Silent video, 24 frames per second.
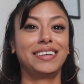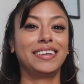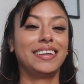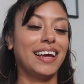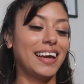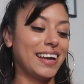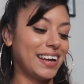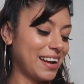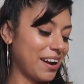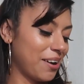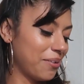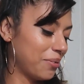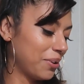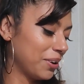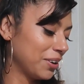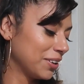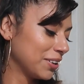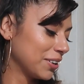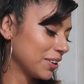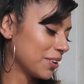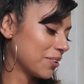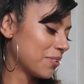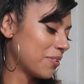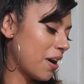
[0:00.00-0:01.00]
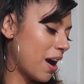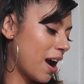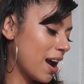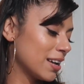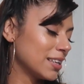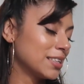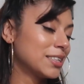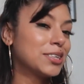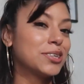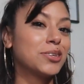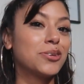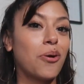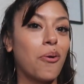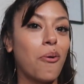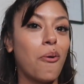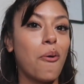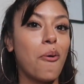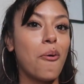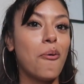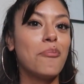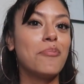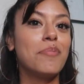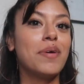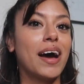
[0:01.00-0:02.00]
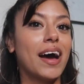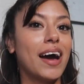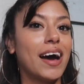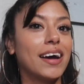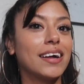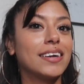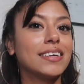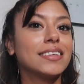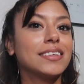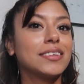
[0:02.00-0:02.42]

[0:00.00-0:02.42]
Like, I wanted to cry so bad.